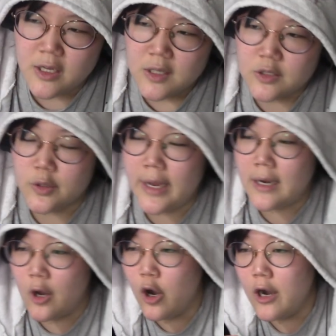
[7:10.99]
So it,
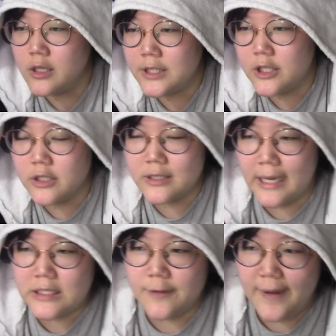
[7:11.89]
her skill is
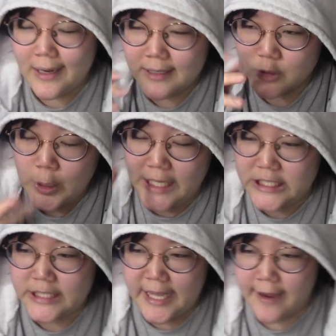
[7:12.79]
like surveillance or like
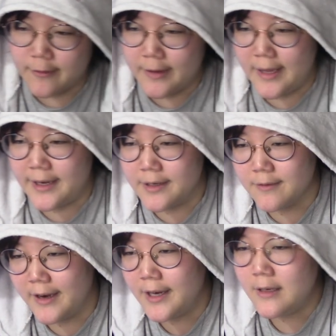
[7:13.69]
just tech related,
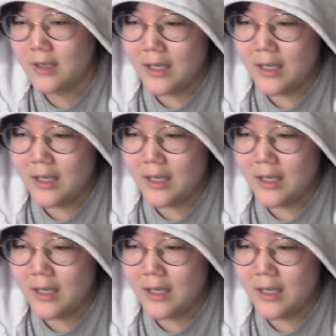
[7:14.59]
right?